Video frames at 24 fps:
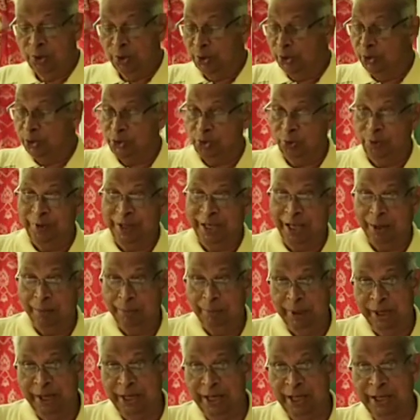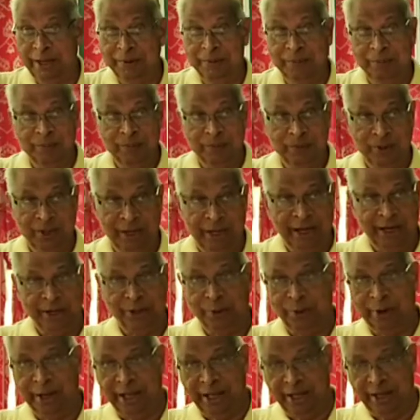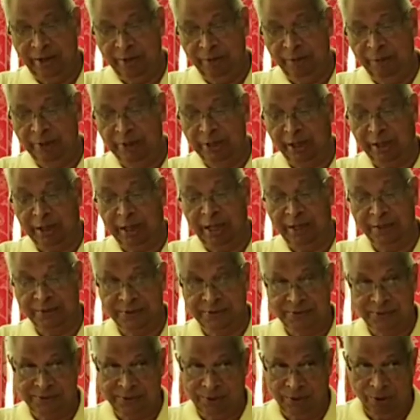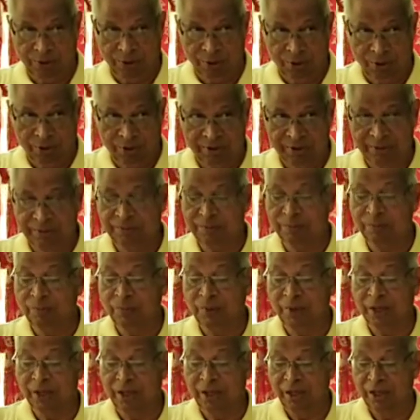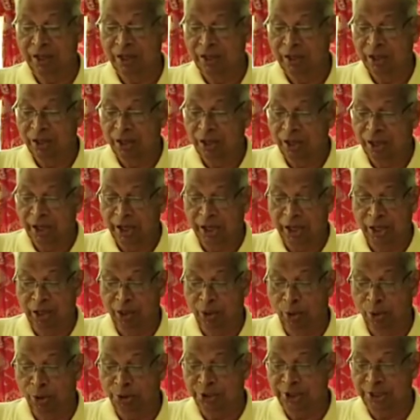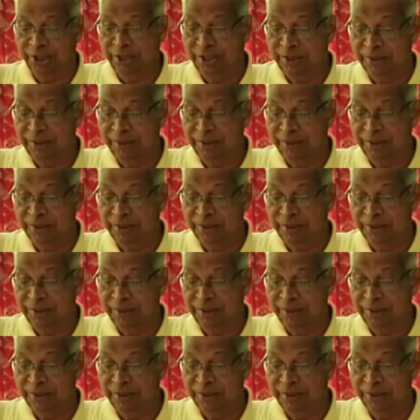So we are beginning today with the classes on logic.